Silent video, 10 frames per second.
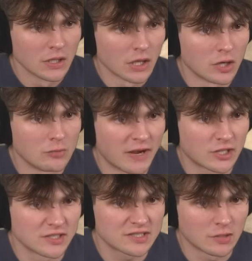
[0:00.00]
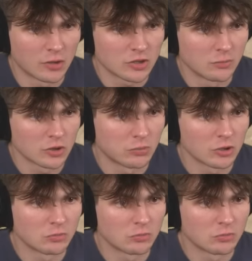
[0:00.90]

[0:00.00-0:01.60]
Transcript: Oh my goodness, come on, come on, come on, come